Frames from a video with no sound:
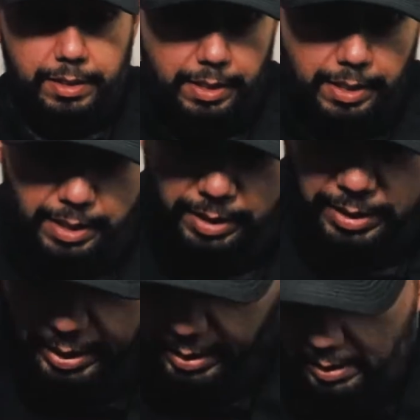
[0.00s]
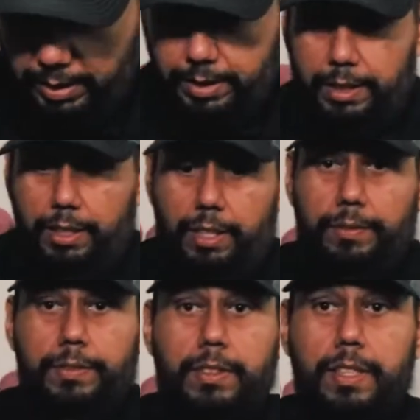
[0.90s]
and eat, you know,
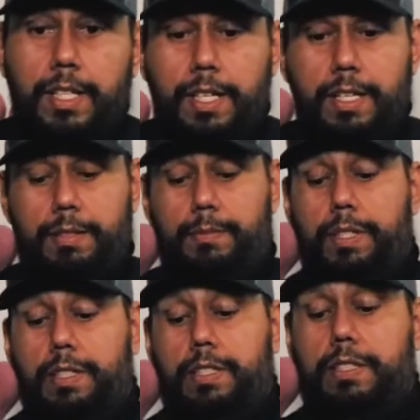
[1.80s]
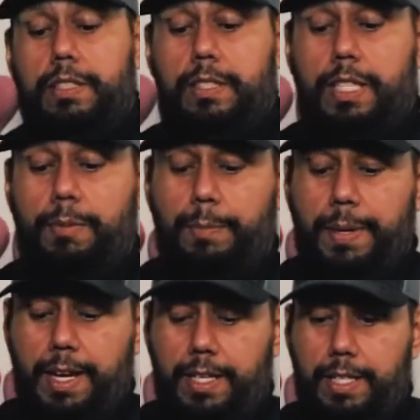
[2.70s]
bring the table
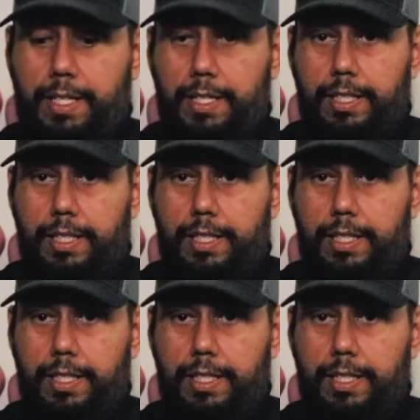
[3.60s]
back.